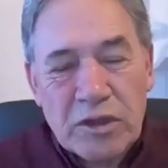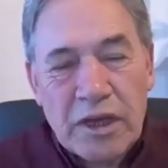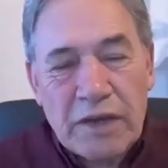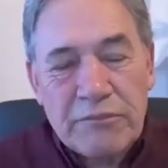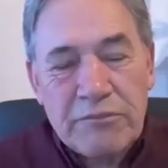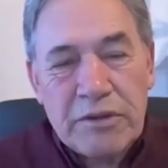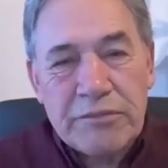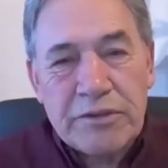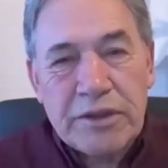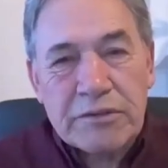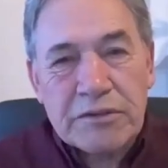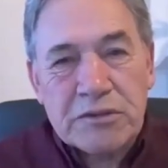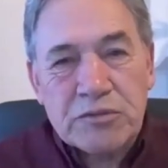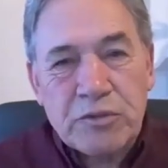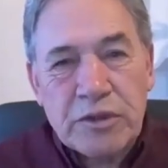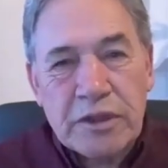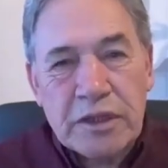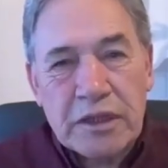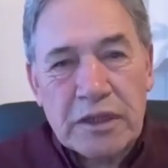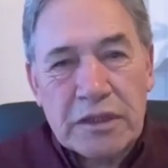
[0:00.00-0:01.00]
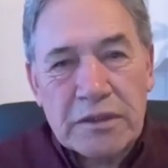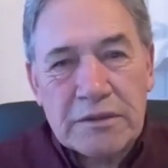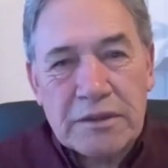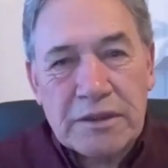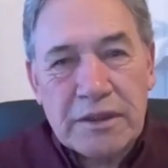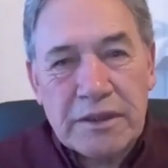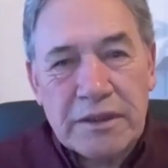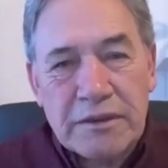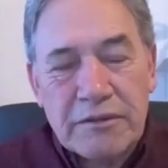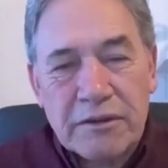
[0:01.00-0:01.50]
Well, I remember that as well.
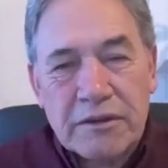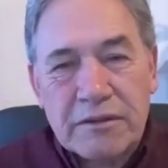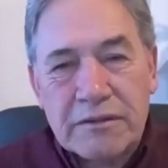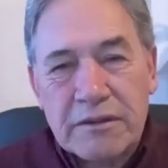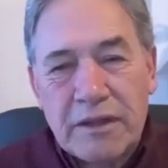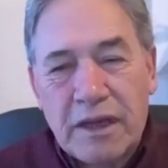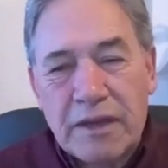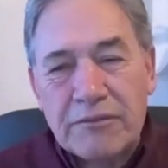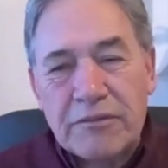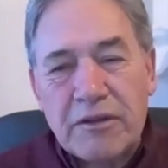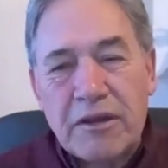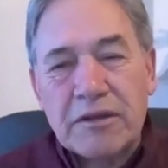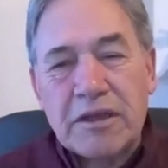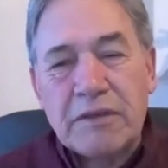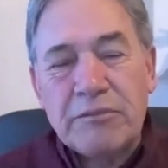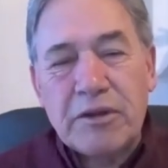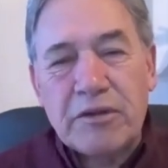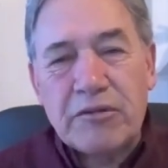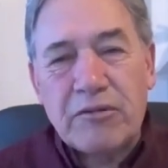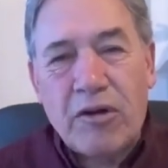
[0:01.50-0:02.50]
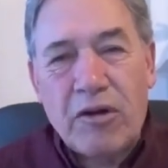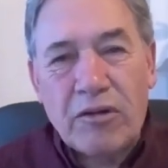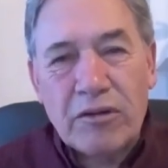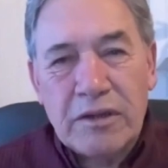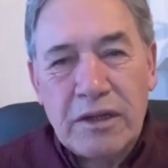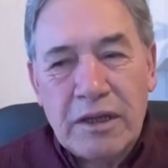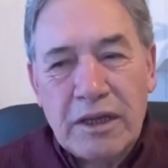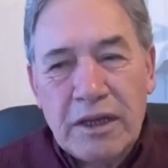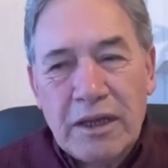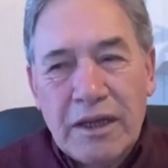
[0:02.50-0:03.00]
And look, uh, don't get me
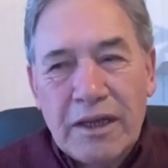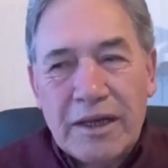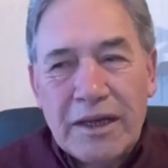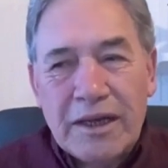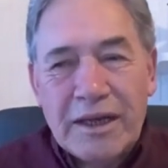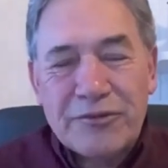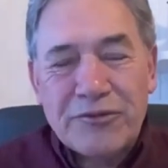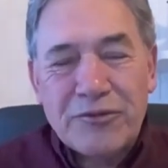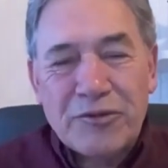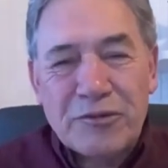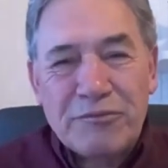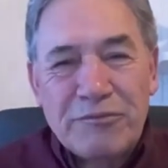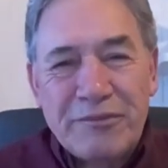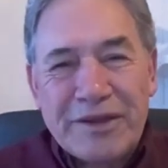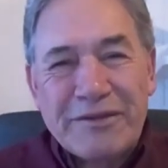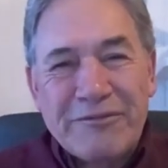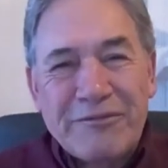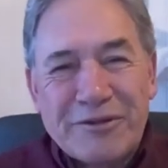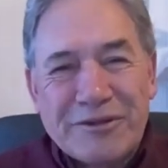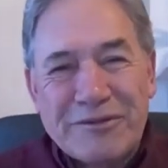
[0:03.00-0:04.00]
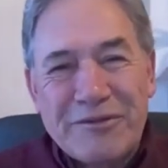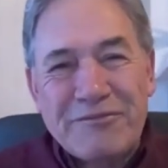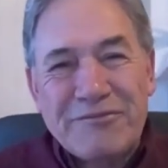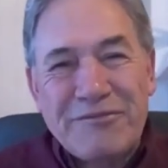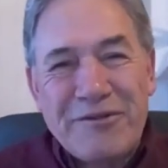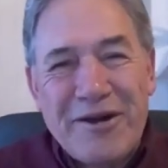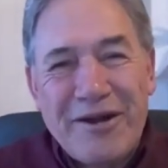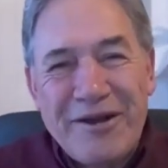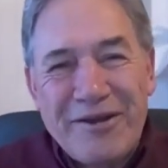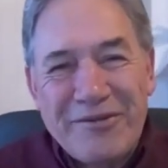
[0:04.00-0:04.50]
wrong, I thought Ming was a
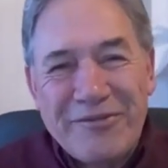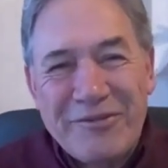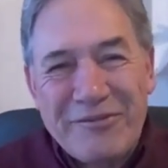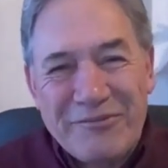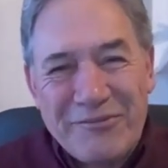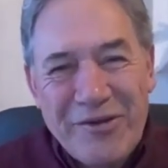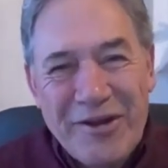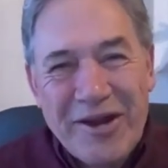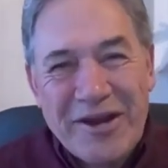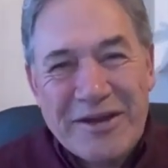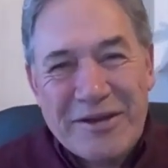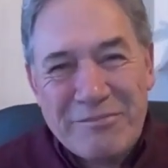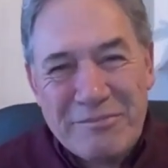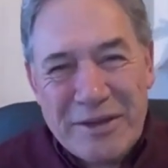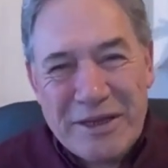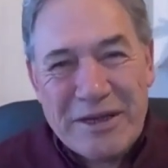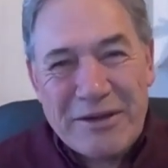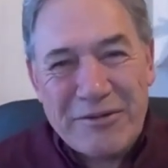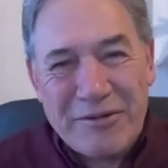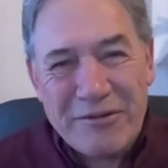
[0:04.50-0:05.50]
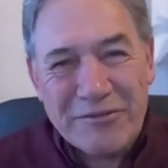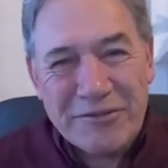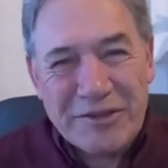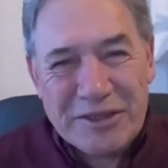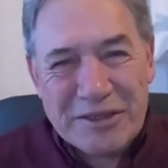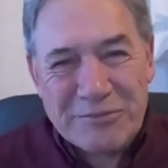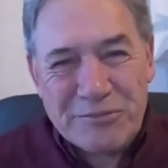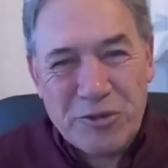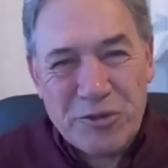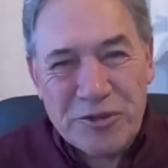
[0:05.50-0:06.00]
fine, fine mayor of
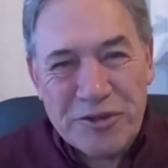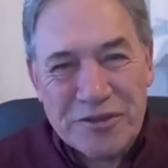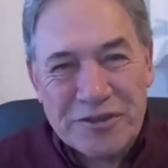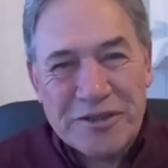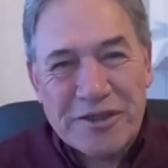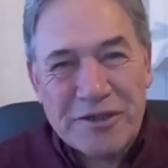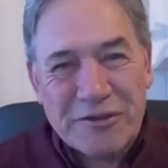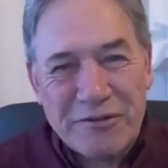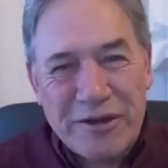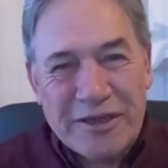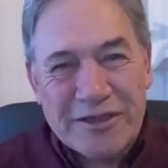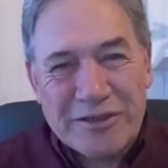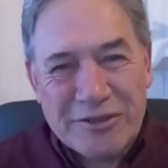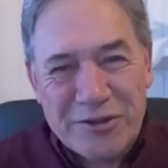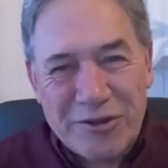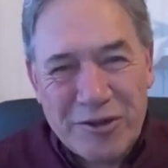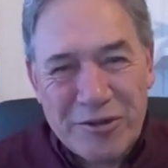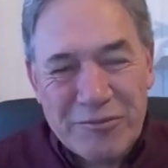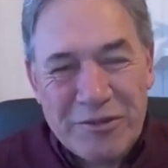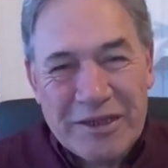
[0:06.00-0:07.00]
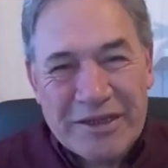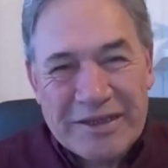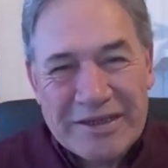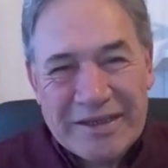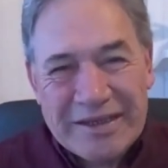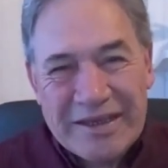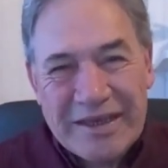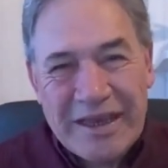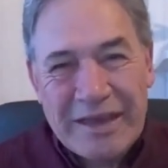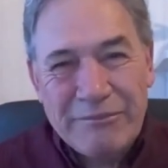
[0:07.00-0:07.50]
Gisborne. He did a great job
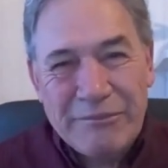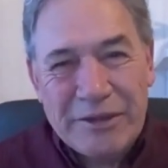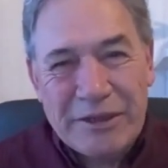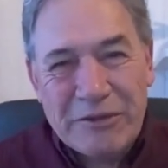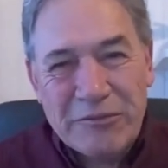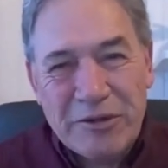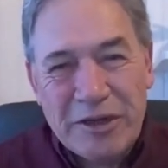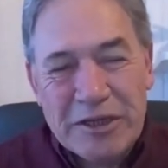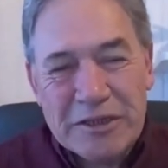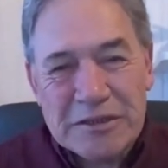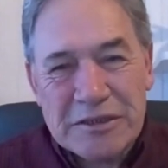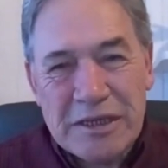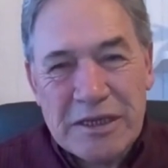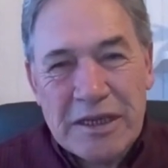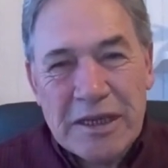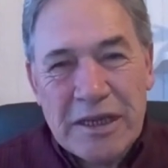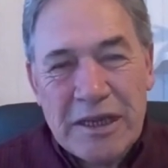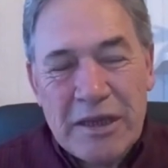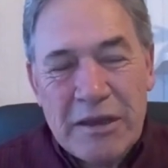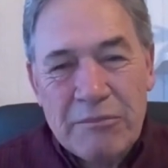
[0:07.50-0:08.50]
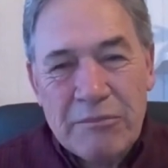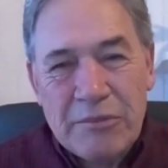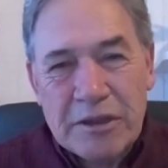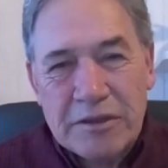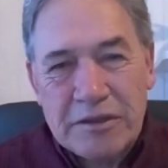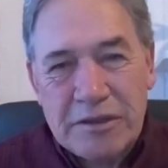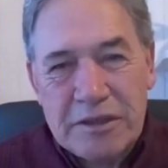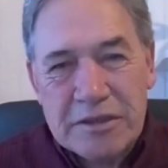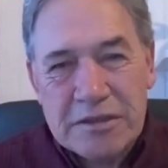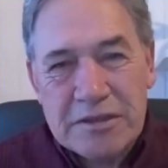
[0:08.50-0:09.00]
in many ways.
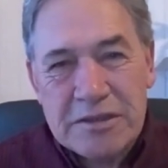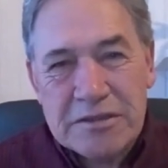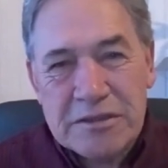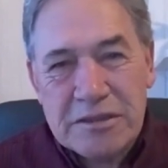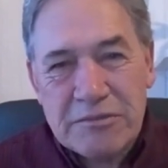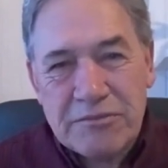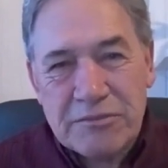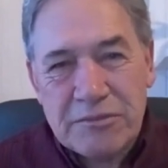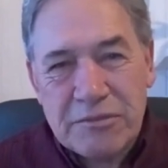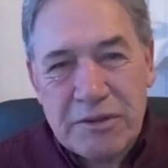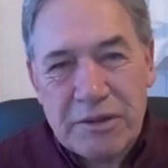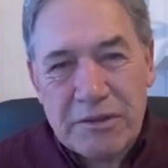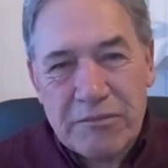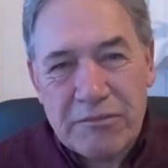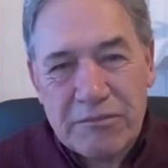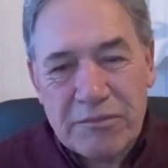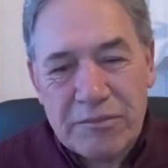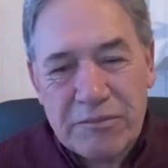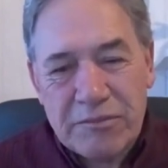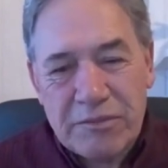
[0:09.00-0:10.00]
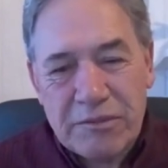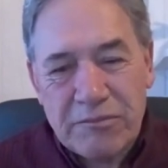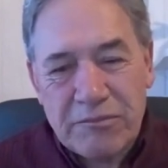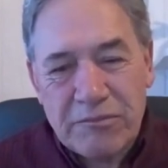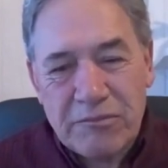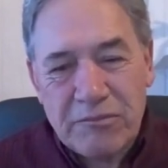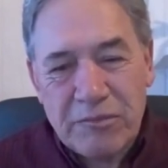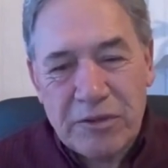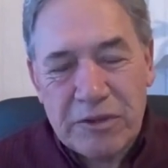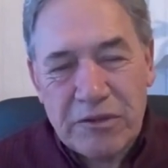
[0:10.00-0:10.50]
But this is a, a, a,
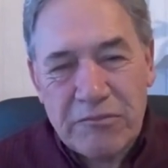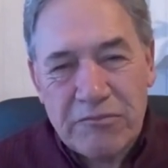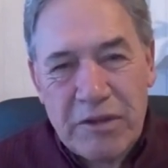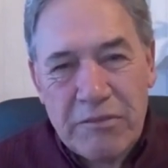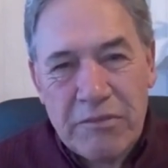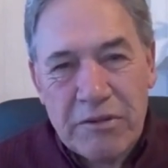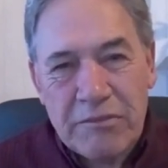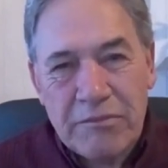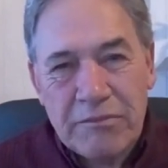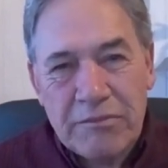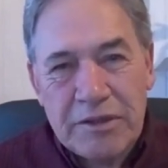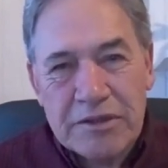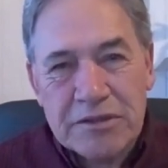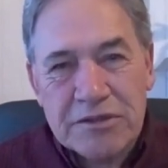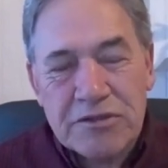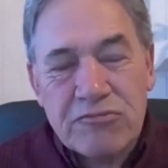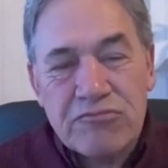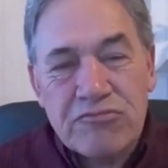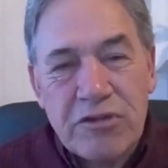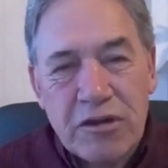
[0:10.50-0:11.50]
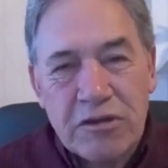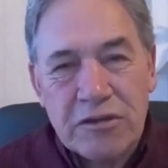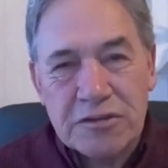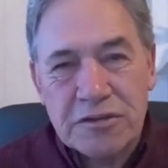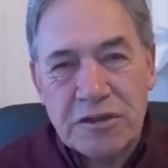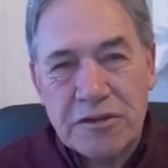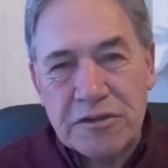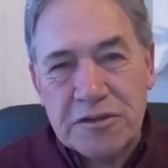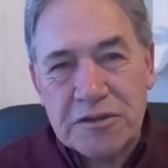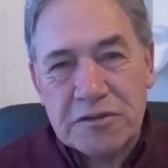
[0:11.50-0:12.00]
where the rubber meets the
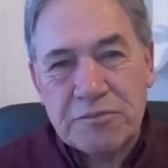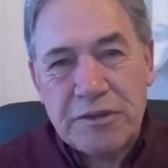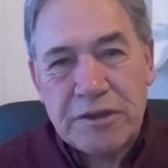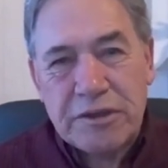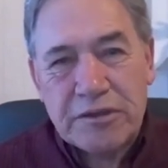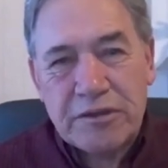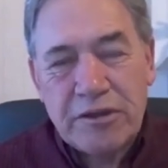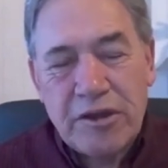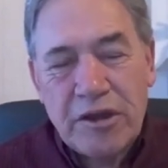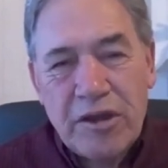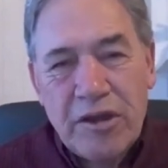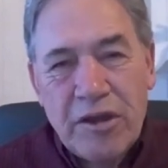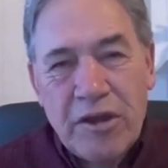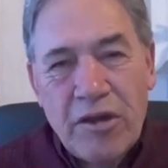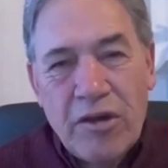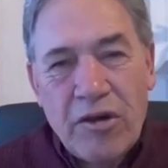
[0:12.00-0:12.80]
road, so to speak,